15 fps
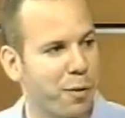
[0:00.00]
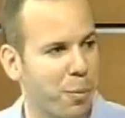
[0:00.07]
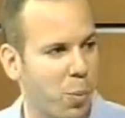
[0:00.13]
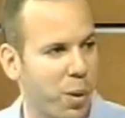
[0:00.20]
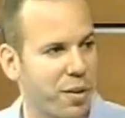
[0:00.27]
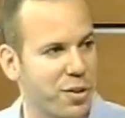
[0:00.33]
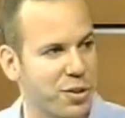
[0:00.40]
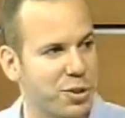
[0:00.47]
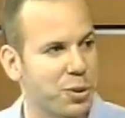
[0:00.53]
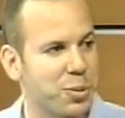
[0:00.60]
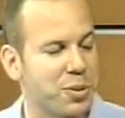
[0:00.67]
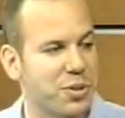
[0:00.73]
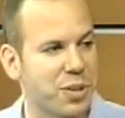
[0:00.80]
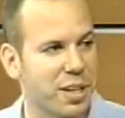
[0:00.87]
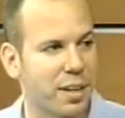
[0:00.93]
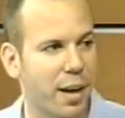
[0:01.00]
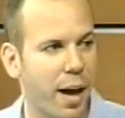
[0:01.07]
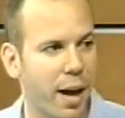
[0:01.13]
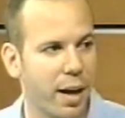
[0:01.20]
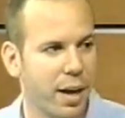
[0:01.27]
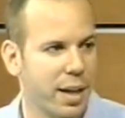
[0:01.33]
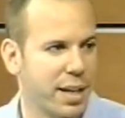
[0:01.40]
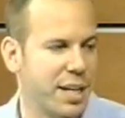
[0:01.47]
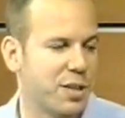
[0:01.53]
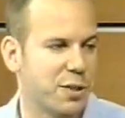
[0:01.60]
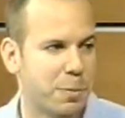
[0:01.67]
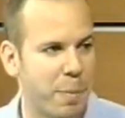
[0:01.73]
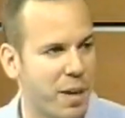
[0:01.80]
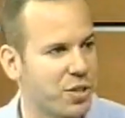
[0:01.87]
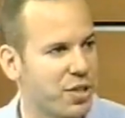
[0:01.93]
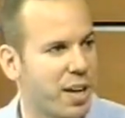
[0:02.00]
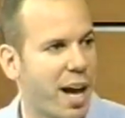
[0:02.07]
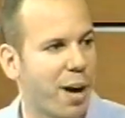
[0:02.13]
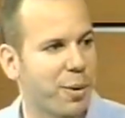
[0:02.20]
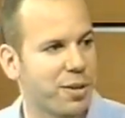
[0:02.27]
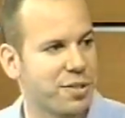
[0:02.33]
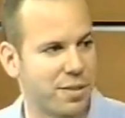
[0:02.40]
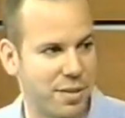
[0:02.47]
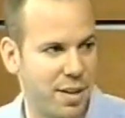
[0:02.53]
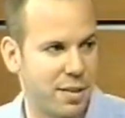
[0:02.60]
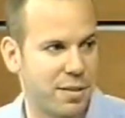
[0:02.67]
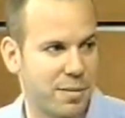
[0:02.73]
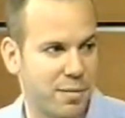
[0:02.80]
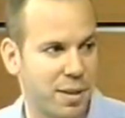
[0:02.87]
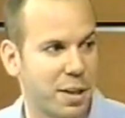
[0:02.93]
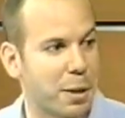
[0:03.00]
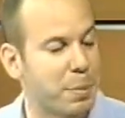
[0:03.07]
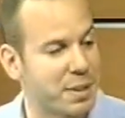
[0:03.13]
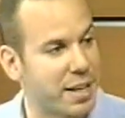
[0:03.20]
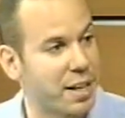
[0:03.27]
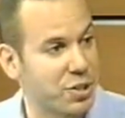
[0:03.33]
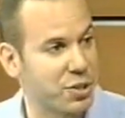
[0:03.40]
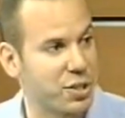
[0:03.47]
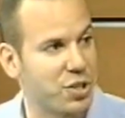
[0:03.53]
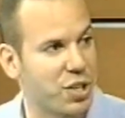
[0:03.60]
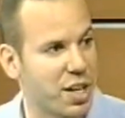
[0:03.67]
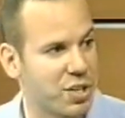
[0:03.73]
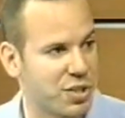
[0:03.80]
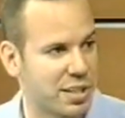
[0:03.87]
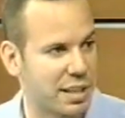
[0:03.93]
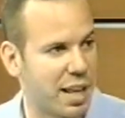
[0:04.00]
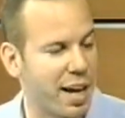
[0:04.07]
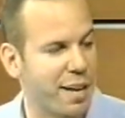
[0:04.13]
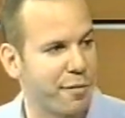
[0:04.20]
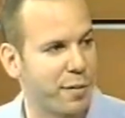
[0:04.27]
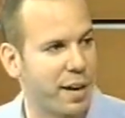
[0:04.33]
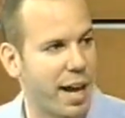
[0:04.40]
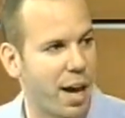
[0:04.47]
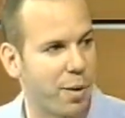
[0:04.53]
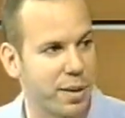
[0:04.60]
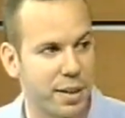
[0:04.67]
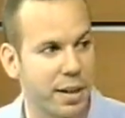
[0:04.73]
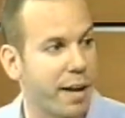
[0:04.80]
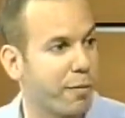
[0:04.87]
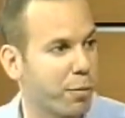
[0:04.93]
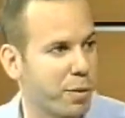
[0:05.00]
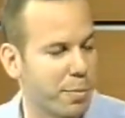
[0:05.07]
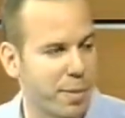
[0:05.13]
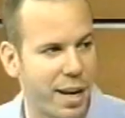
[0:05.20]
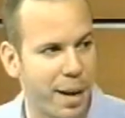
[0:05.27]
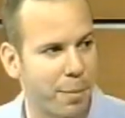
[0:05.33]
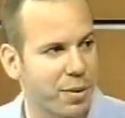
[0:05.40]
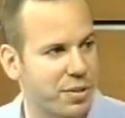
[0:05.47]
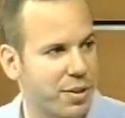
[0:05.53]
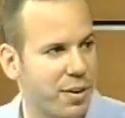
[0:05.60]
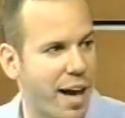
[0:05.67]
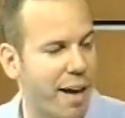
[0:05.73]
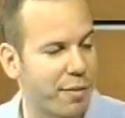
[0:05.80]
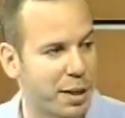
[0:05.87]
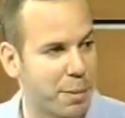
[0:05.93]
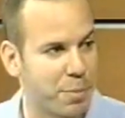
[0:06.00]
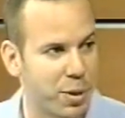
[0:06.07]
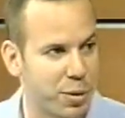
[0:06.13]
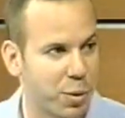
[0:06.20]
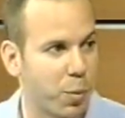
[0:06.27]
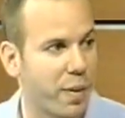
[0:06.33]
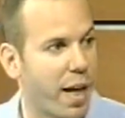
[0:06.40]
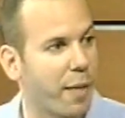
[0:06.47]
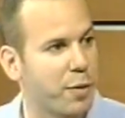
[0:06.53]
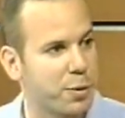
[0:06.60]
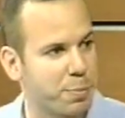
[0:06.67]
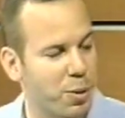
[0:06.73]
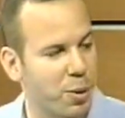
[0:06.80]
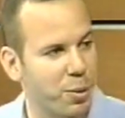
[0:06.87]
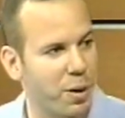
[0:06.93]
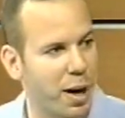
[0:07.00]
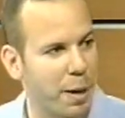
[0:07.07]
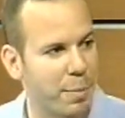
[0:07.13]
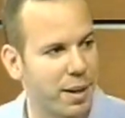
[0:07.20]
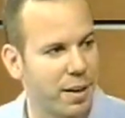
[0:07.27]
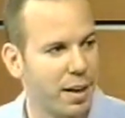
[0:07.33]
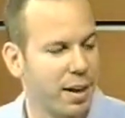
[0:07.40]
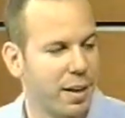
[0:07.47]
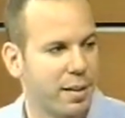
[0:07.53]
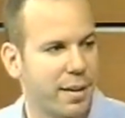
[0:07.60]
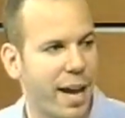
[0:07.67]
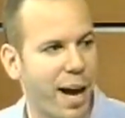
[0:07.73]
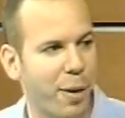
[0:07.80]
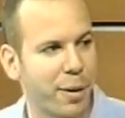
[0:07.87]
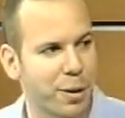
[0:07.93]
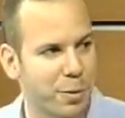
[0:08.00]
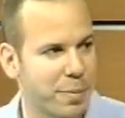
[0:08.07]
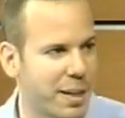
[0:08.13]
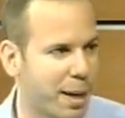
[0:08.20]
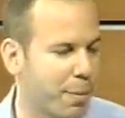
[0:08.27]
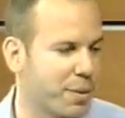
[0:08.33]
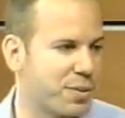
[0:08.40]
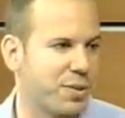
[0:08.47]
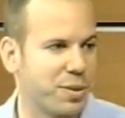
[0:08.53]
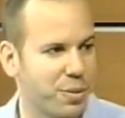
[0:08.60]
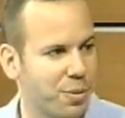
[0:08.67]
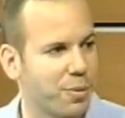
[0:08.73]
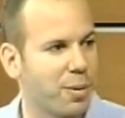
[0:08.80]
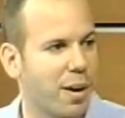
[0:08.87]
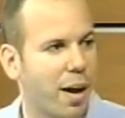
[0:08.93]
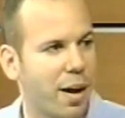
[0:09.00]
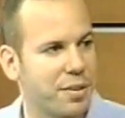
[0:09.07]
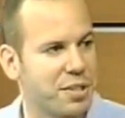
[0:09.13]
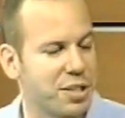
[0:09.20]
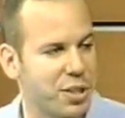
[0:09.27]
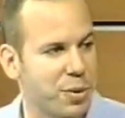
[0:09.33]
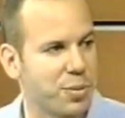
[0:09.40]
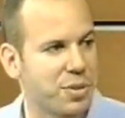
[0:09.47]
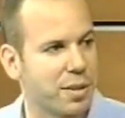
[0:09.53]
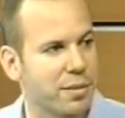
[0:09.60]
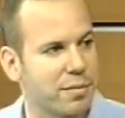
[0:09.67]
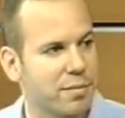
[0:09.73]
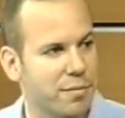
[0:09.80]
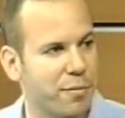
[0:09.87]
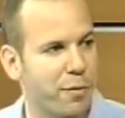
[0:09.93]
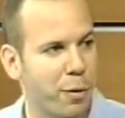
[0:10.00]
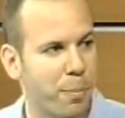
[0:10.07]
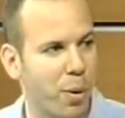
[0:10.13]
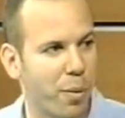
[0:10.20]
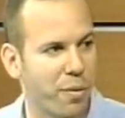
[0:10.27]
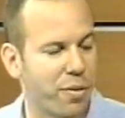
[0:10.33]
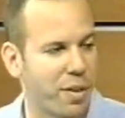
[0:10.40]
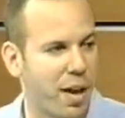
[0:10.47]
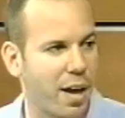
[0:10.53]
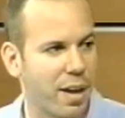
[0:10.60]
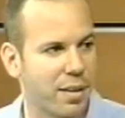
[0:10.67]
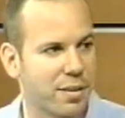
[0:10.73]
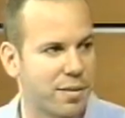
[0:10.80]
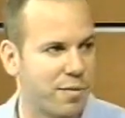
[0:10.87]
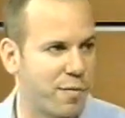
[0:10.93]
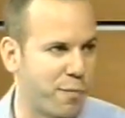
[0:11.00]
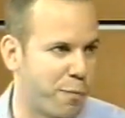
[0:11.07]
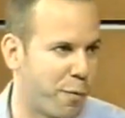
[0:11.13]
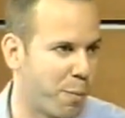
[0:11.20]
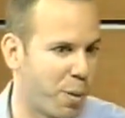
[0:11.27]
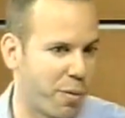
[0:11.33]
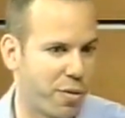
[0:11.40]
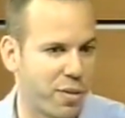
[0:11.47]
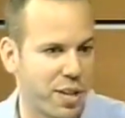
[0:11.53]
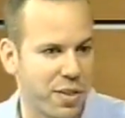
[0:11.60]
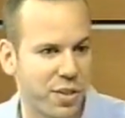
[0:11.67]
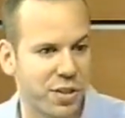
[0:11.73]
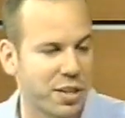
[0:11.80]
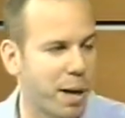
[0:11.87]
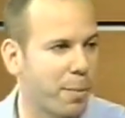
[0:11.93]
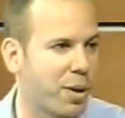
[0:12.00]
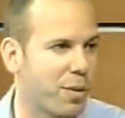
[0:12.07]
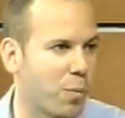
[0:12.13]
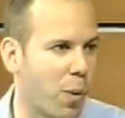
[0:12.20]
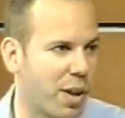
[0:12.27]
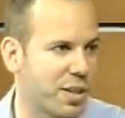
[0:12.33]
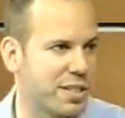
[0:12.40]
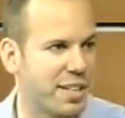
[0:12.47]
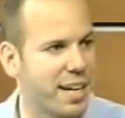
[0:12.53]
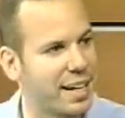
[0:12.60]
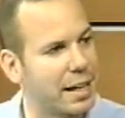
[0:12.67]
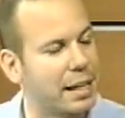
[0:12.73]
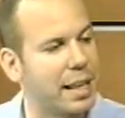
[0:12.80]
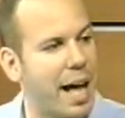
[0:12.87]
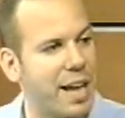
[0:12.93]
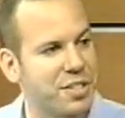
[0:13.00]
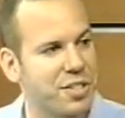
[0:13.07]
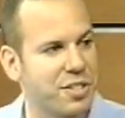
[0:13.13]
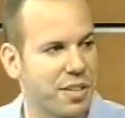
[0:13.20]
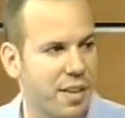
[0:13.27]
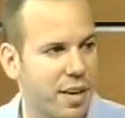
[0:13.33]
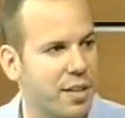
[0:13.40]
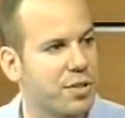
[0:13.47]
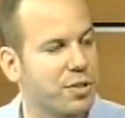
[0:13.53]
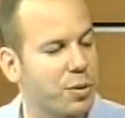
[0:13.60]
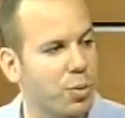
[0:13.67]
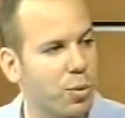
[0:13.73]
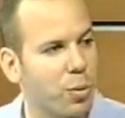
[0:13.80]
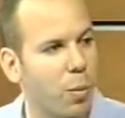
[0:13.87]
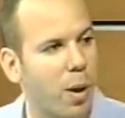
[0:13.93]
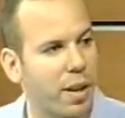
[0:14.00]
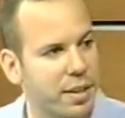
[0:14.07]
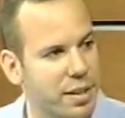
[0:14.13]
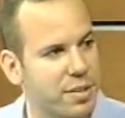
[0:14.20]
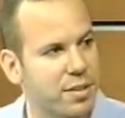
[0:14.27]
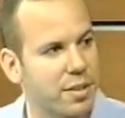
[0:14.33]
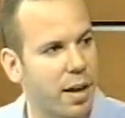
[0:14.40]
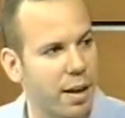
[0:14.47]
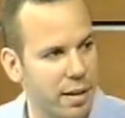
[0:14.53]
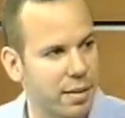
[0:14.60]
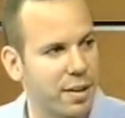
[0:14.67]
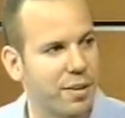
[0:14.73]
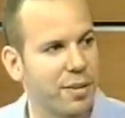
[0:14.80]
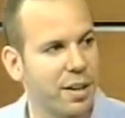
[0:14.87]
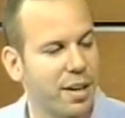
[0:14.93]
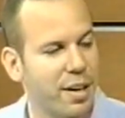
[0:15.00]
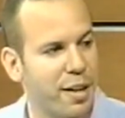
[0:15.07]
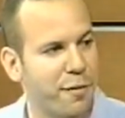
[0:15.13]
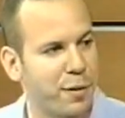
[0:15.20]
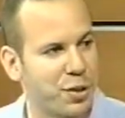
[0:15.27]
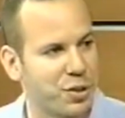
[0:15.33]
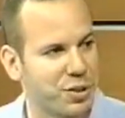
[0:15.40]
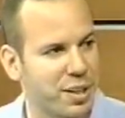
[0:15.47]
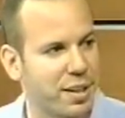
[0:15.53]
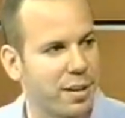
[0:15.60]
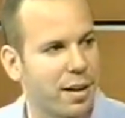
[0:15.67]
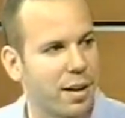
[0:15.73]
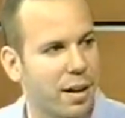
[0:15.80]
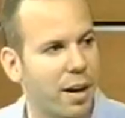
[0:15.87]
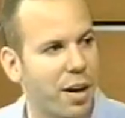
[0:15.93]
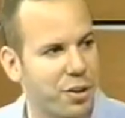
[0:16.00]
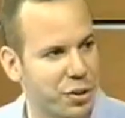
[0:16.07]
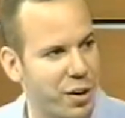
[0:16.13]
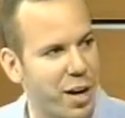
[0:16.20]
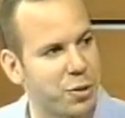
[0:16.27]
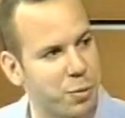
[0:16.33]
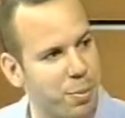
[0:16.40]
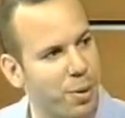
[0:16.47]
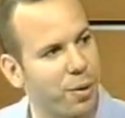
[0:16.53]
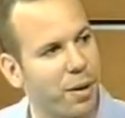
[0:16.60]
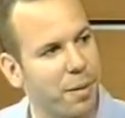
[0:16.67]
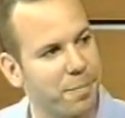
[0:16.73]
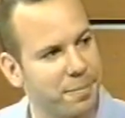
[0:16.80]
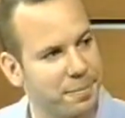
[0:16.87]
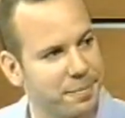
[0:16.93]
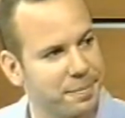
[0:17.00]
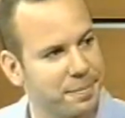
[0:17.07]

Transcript: from one of the students, and uh, he just mentioned how it's it's going to potentially change his life, and how he never would have been able to have a computer without this program, and now he'll be able to uh, to use it for both uh, for both in the summer while he's taking classes and then in school while he's uh, you know, officially in a, uh, an undergraduate program.